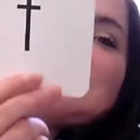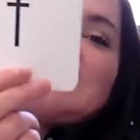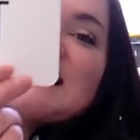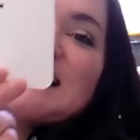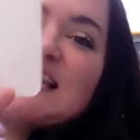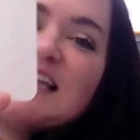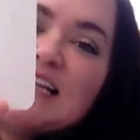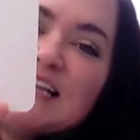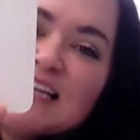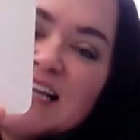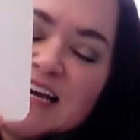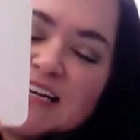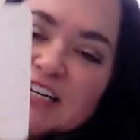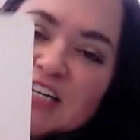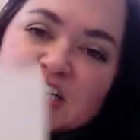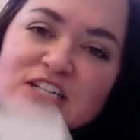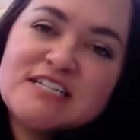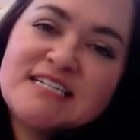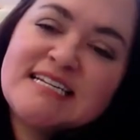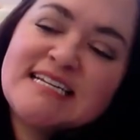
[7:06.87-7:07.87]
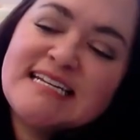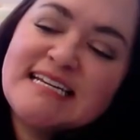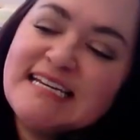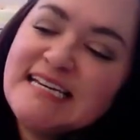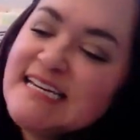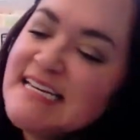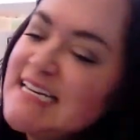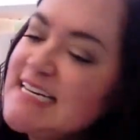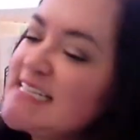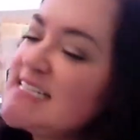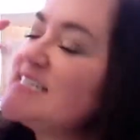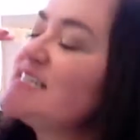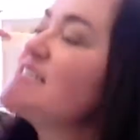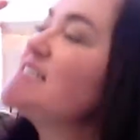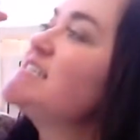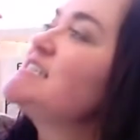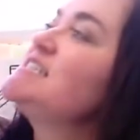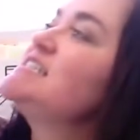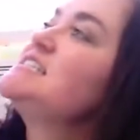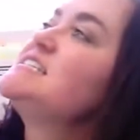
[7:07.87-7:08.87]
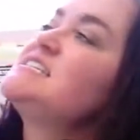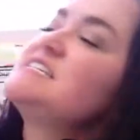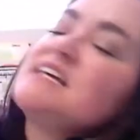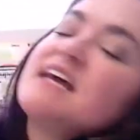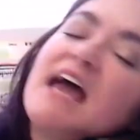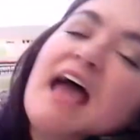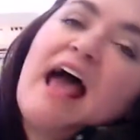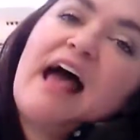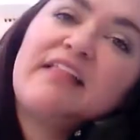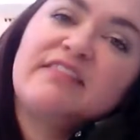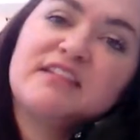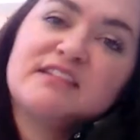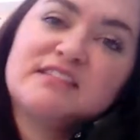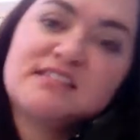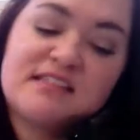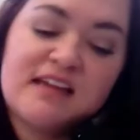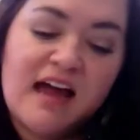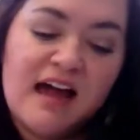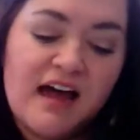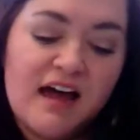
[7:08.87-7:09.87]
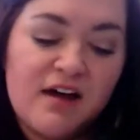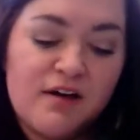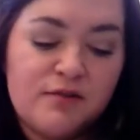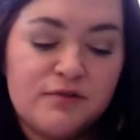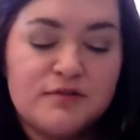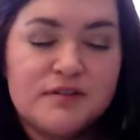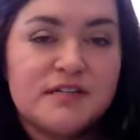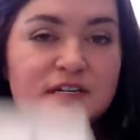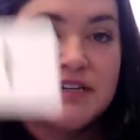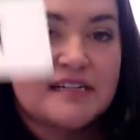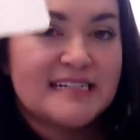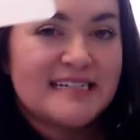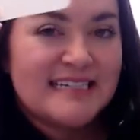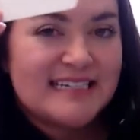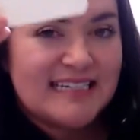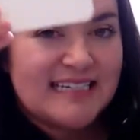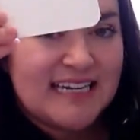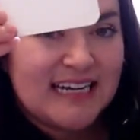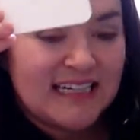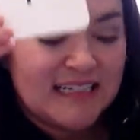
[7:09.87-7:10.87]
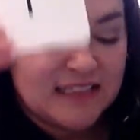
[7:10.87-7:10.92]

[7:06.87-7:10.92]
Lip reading: The letter T and the sound T.